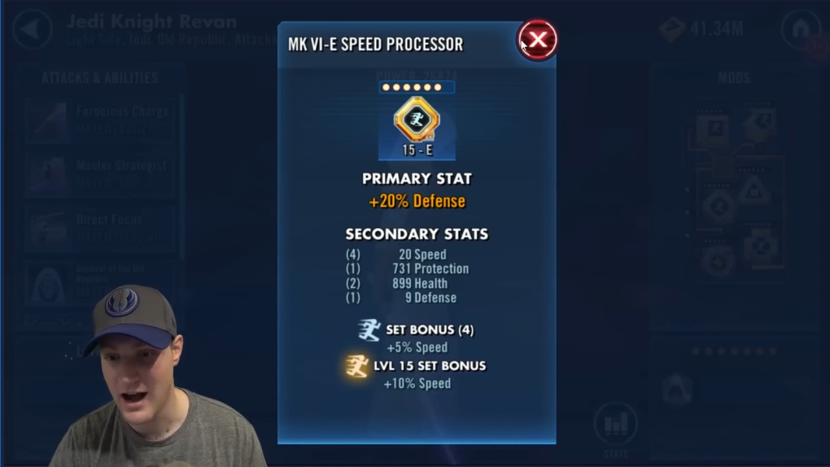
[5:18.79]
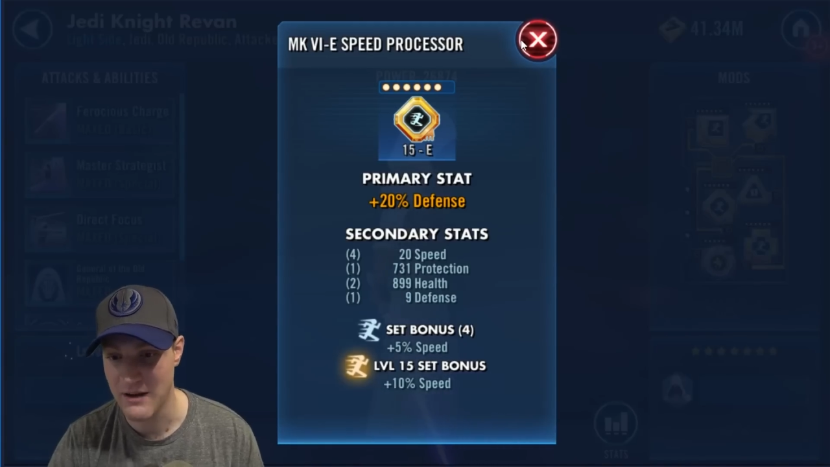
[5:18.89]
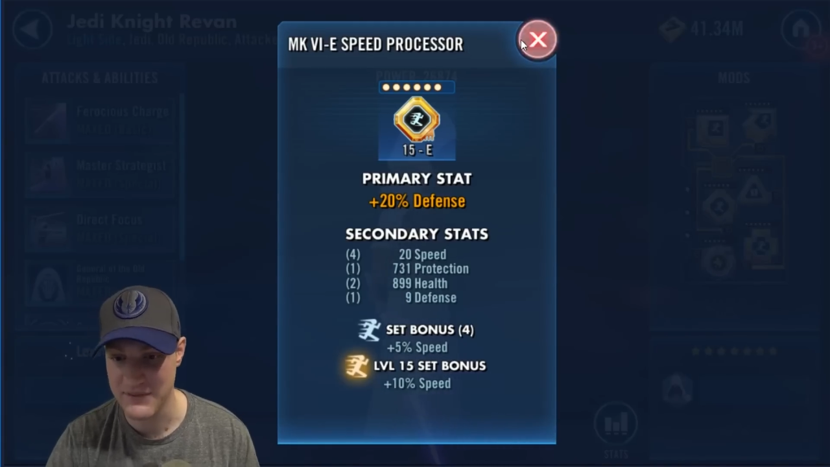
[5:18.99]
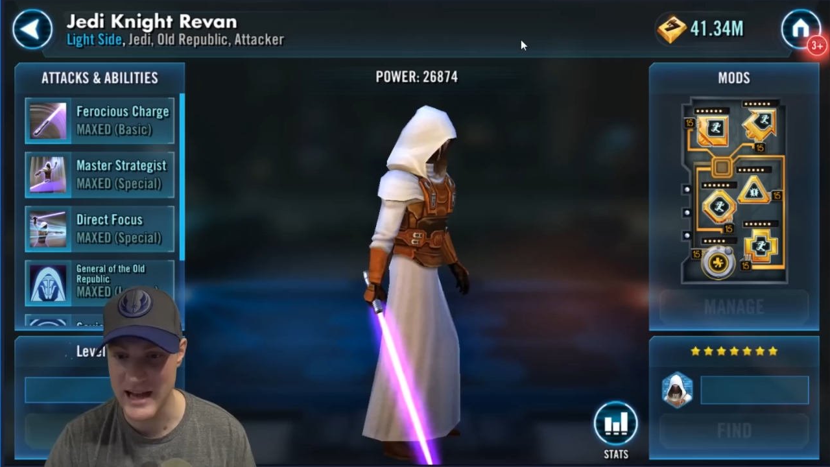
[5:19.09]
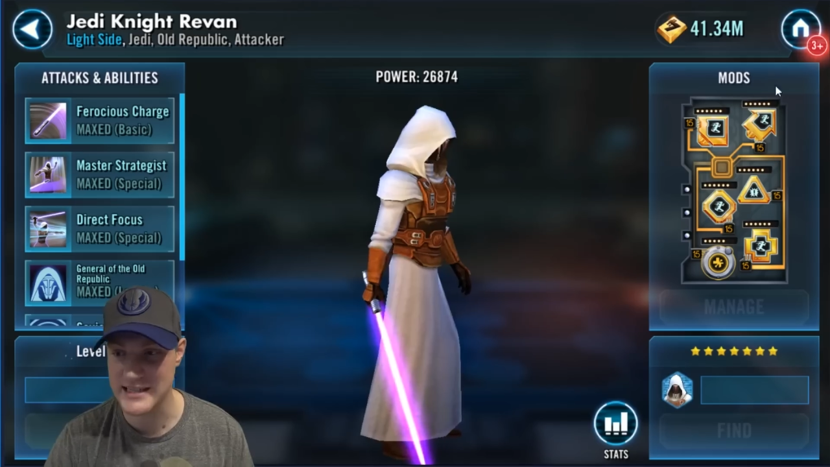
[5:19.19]

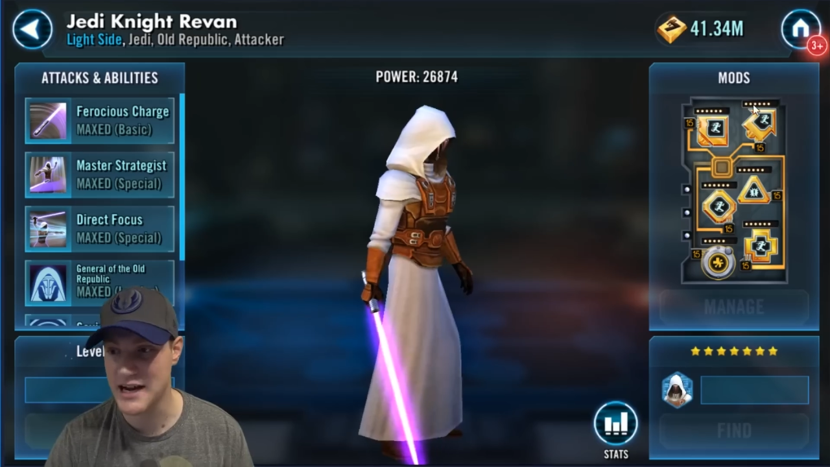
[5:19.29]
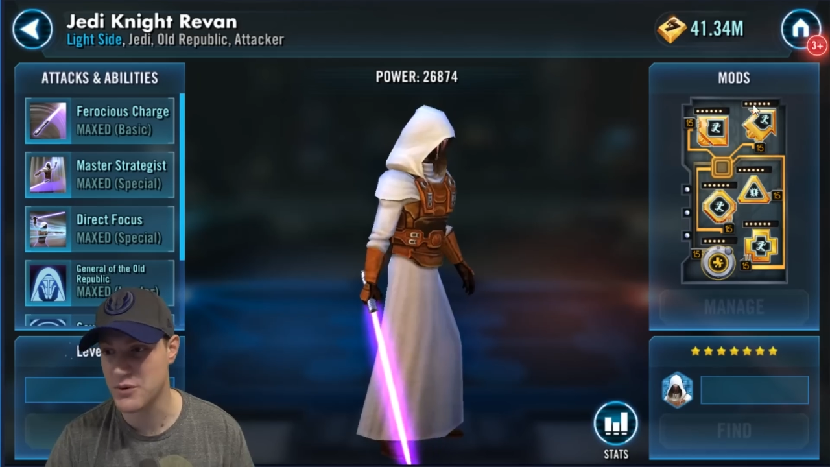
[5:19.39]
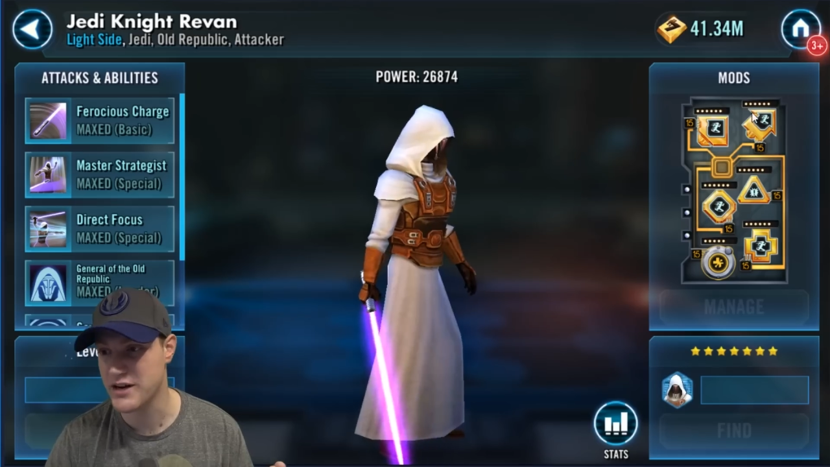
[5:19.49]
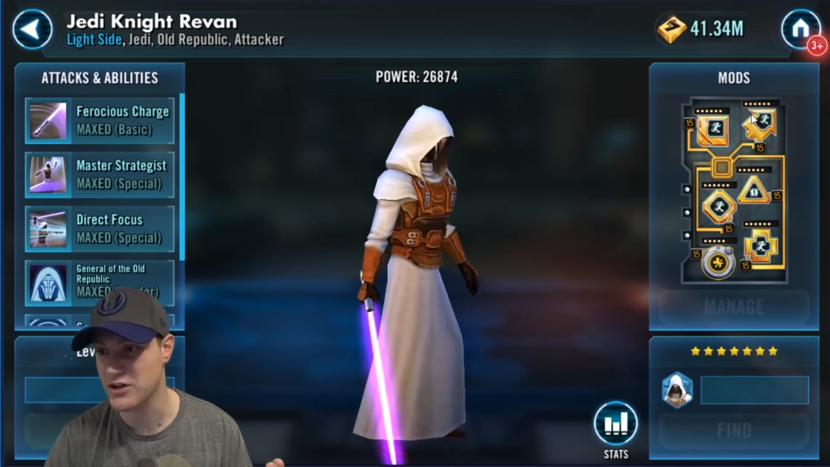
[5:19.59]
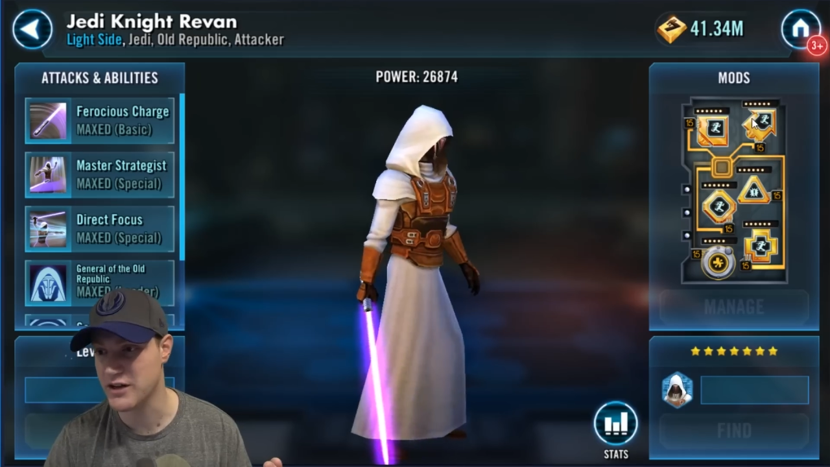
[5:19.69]
Um, that's
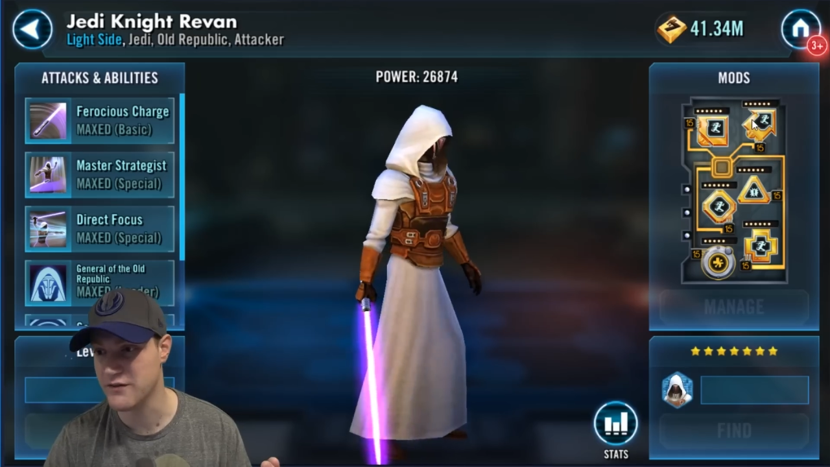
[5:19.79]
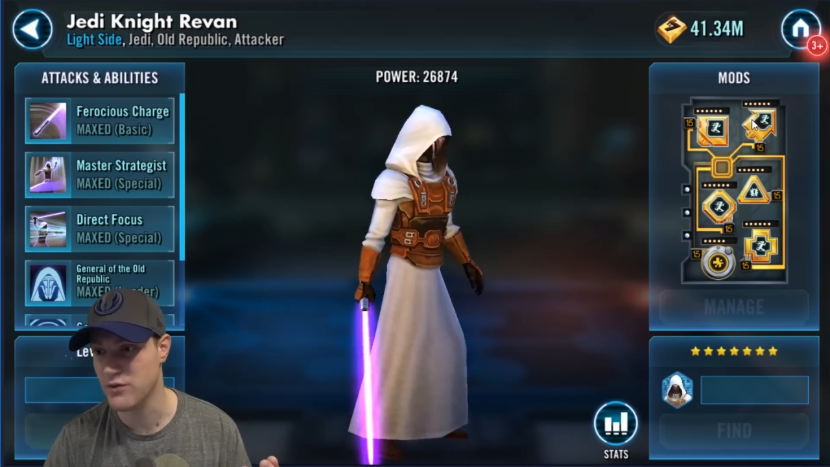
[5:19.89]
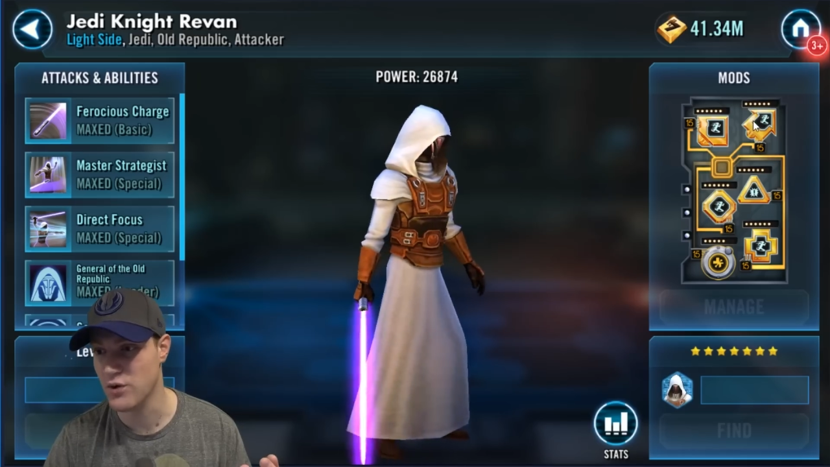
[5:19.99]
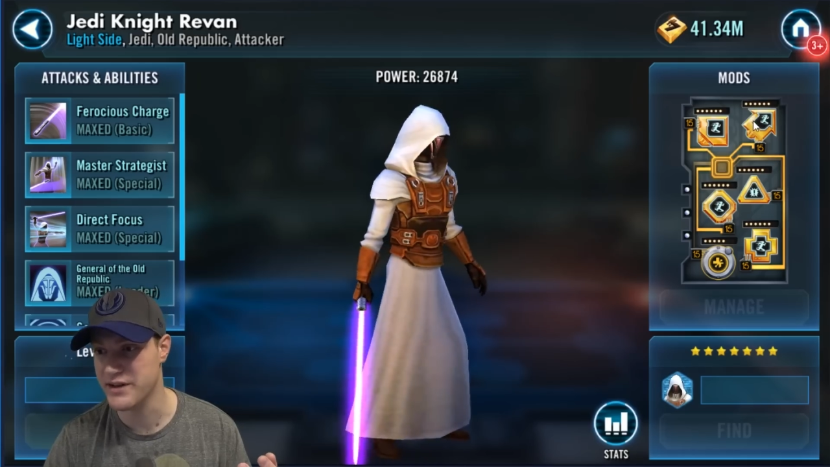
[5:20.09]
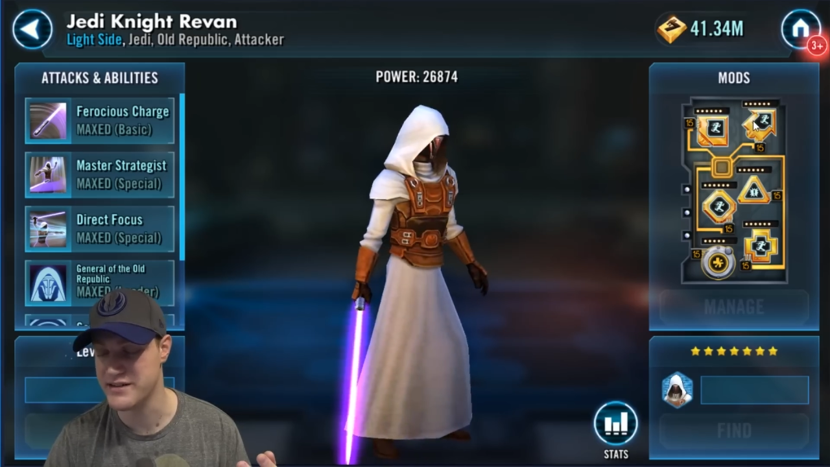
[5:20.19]
kind of what you're looking
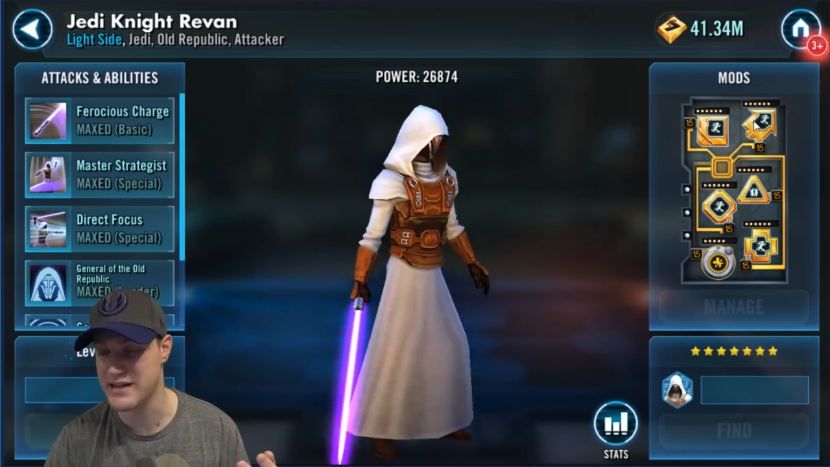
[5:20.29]
for in the